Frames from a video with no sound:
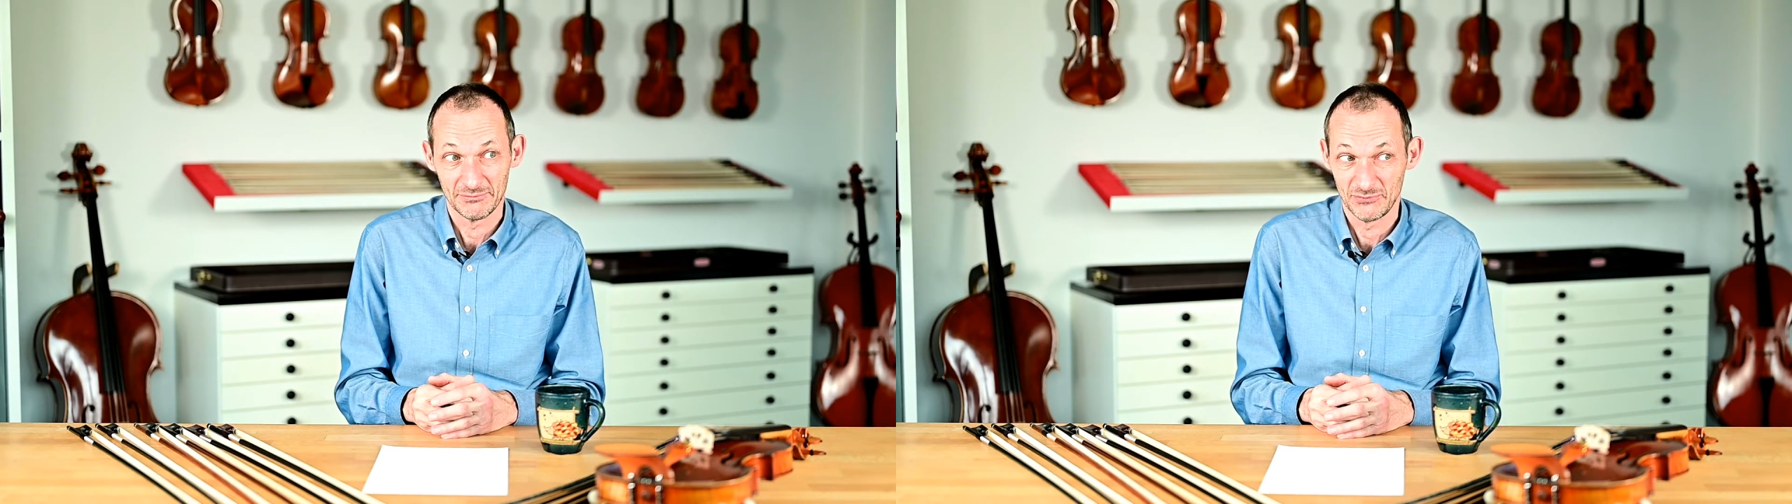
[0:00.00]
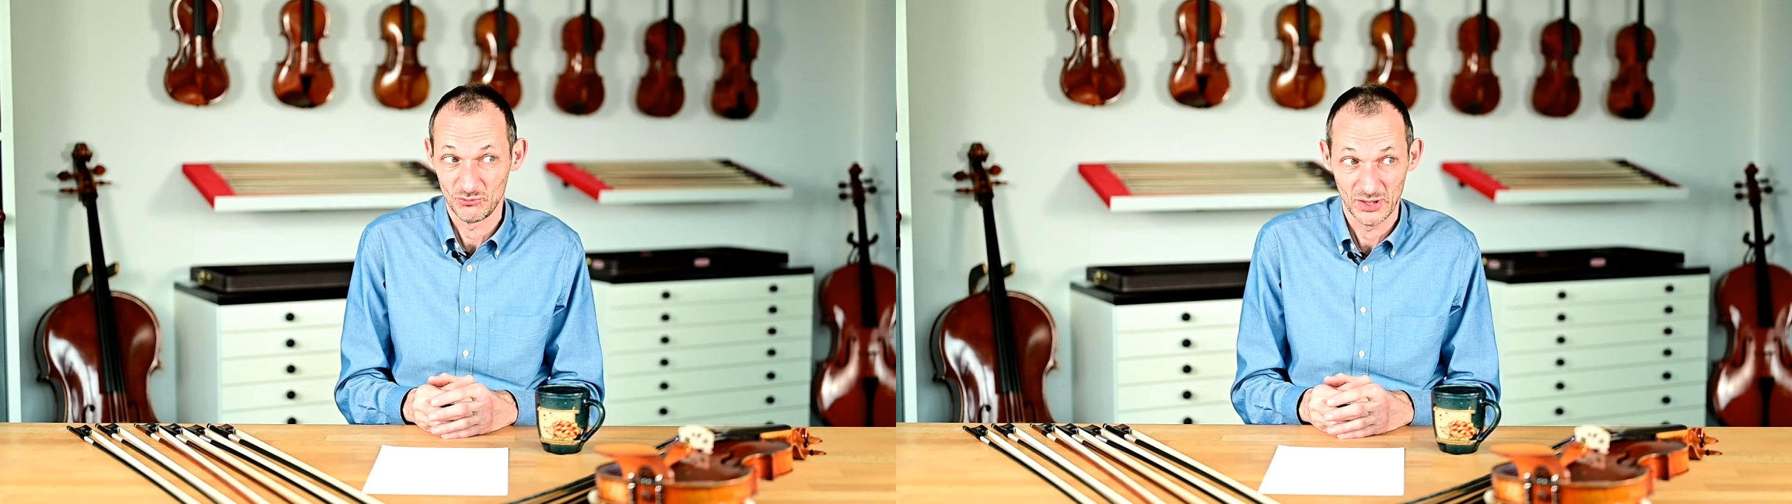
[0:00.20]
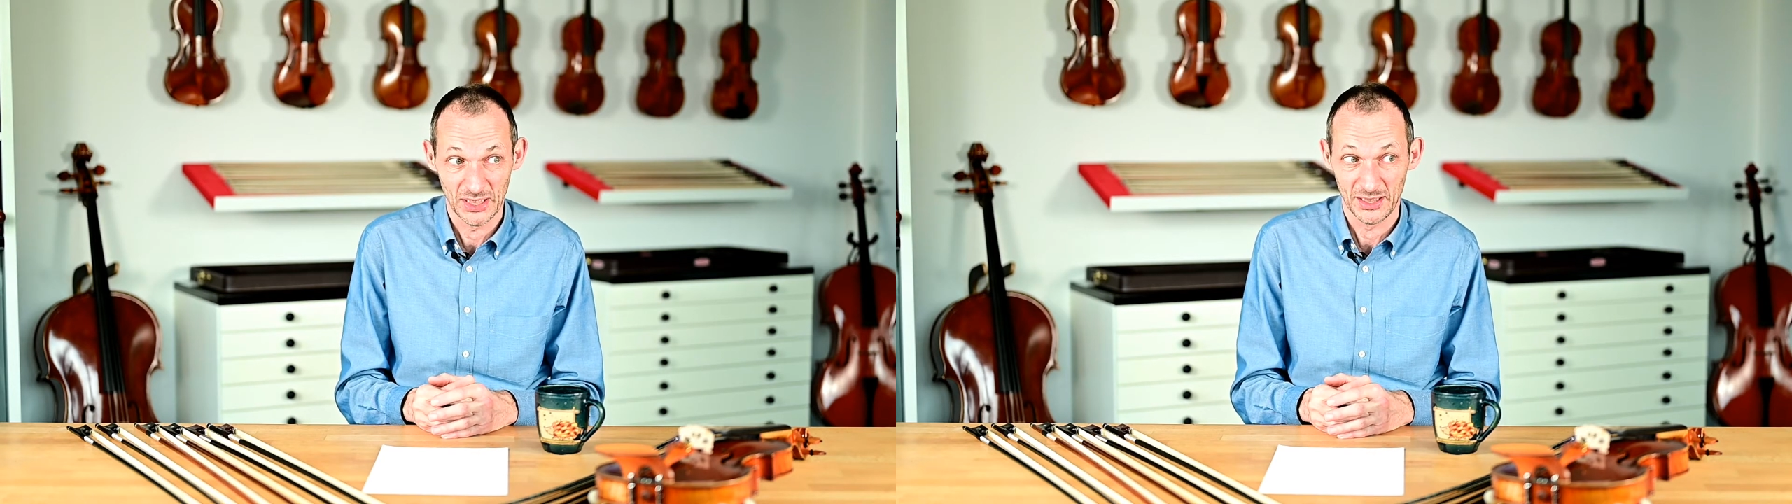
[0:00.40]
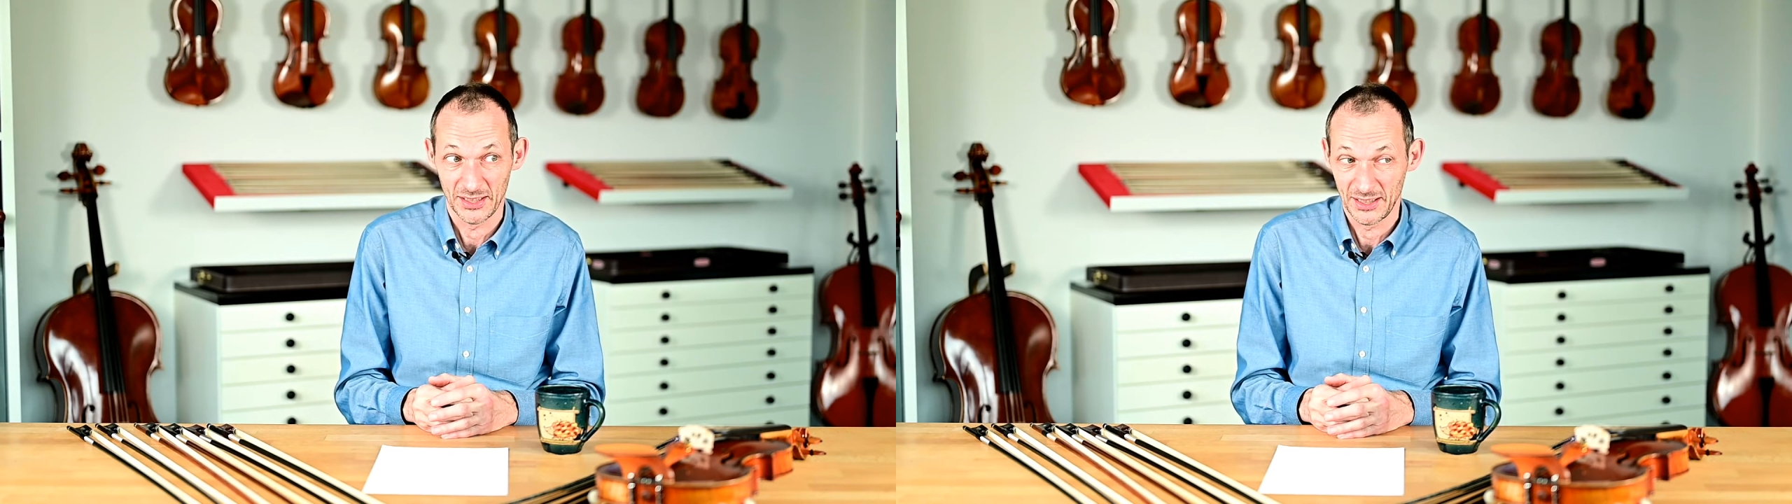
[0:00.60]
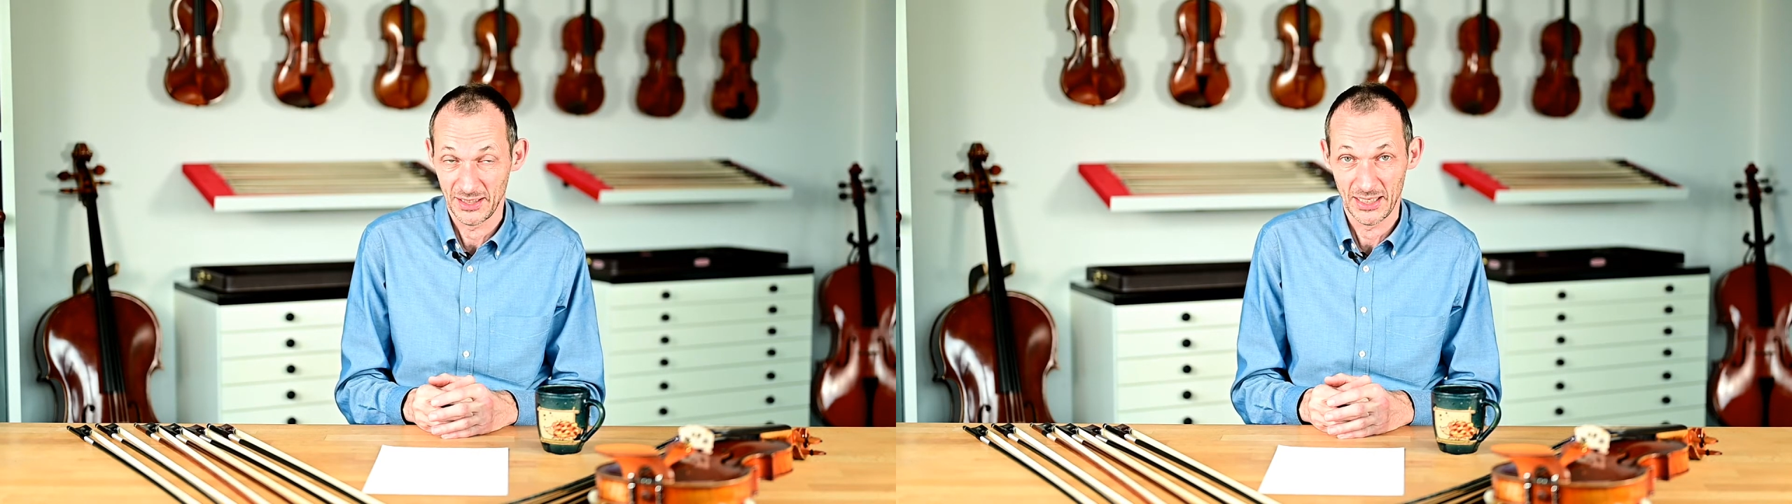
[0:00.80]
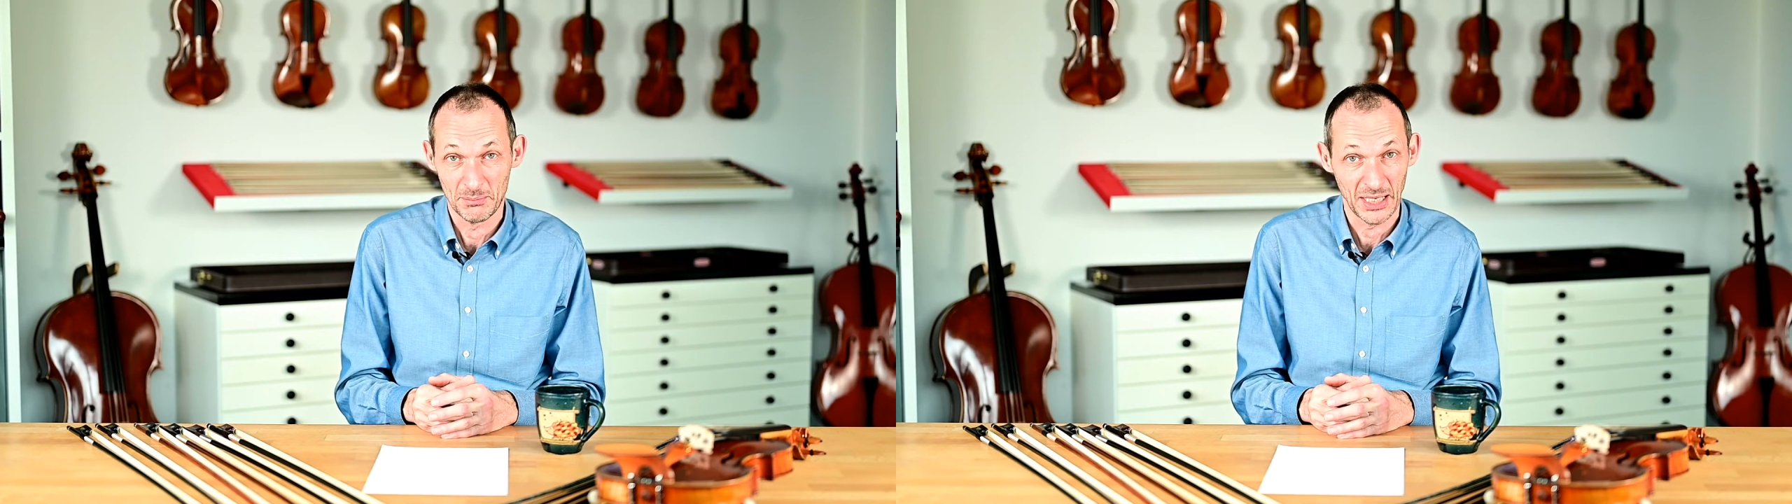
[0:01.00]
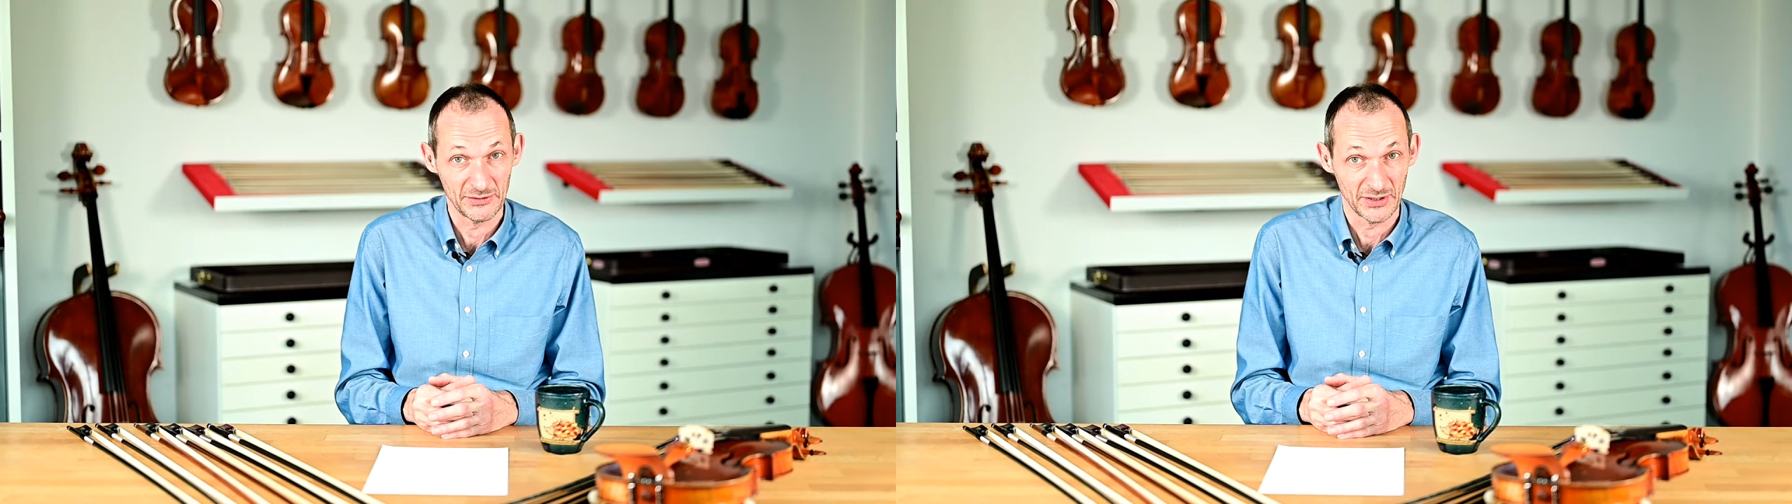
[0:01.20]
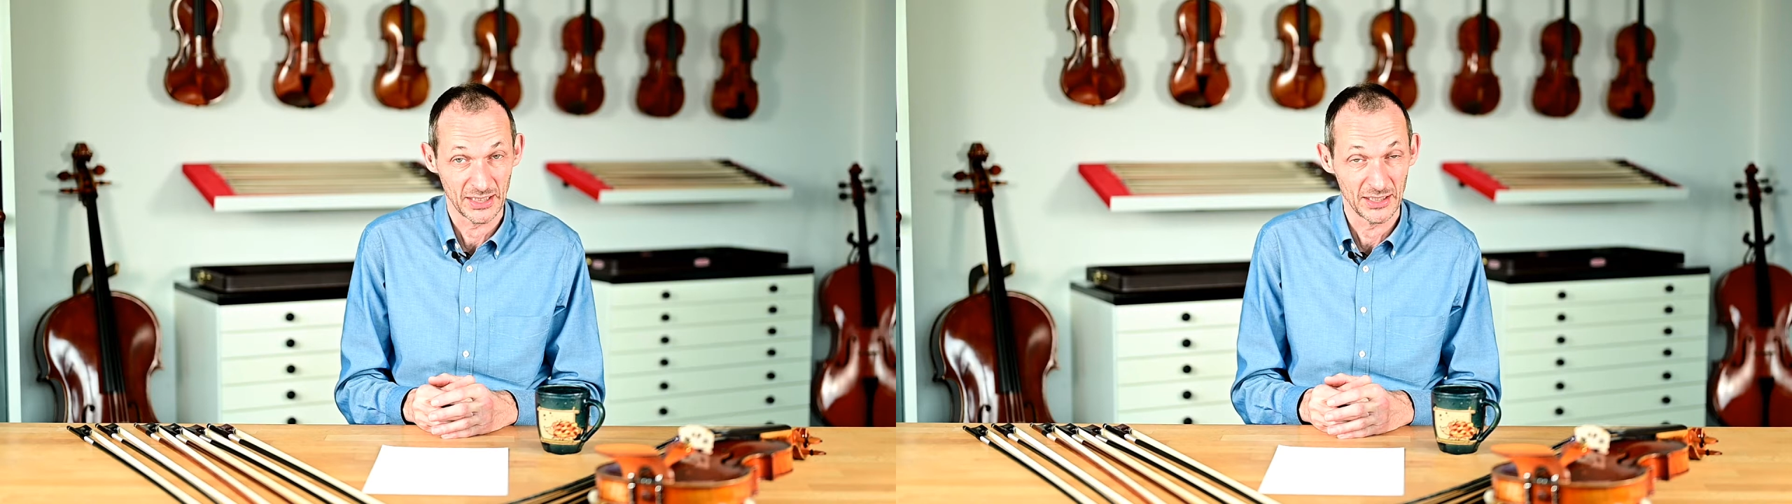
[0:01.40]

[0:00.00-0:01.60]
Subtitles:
really amazing.